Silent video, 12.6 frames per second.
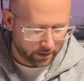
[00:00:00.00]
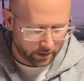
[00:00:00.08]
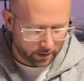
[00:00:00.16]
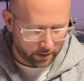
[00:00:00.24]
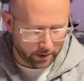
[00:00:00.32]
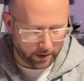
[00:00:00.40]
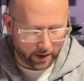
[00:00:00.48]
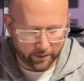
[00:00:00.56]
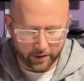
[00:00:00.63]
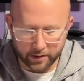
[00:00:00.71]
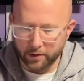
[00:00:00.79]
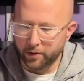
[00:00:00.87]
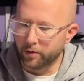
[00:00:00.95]
And you have
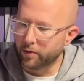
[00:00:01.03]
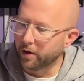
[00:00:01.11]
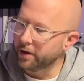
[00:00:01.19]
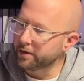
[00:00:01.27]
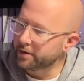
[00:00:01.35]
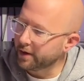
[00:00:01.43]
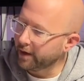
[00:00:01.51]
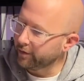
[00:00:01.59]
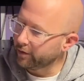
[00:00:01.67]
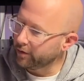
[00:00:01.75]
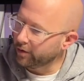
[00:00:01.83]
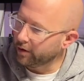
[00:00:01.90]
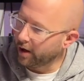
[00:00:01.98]
these little ones. They have a
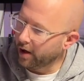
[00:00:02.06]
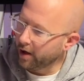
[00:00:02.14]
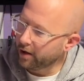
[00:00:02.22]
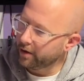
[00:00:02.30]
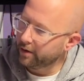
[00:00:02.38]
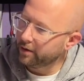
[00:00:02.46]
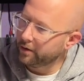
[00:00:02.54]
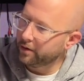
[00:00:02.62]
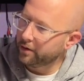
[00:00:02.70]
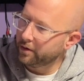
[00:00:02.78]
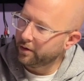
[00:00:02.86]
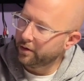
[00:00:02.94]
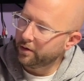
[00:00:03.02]
little lock
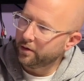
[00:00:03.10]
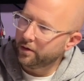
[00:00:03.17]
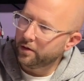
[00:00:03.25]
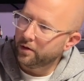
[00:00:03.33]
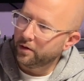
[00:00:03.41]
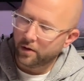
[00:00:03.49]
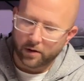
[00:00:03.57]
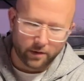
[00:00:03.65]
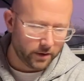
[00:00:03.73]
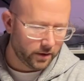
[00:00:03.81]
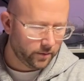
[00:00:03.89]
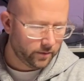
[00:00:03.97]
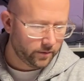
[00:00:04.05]
on
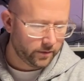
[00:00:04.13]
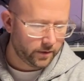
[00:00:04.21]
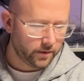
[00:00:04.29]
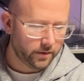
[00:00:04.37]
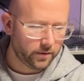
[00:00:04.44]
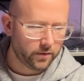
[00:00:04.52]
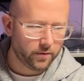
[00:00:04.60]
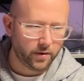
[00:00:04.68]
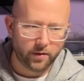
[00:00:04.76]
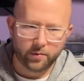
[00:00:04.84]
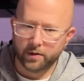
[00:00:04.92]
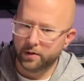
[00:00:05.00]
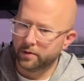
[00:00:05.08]
them. They're quite a
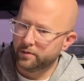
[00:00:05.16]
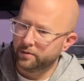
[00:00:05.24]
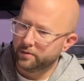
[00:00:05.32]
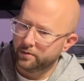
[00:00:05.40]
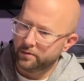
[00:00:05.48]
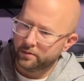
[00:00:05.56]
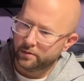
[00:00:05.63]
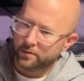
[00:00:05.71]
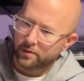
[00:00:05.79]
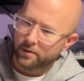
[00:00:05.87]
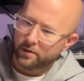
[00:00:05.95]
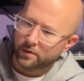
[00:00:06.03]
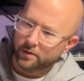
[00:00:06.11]
bit,
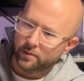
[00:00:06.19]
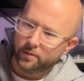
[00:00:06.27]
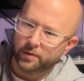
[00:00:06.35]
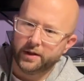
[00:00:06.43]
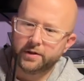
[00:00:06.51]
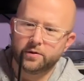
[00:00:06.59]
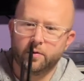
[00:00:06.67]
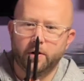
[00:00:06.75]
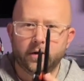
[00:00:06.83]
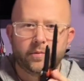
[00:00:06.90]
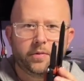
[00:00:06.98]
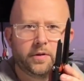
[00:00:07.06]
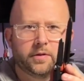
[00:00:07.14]
blade's quite a
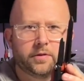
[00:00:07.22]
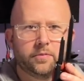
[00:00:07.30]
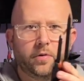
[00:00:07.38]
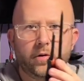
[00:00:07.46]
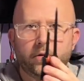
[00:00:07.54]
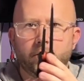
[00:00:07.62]
bit smaller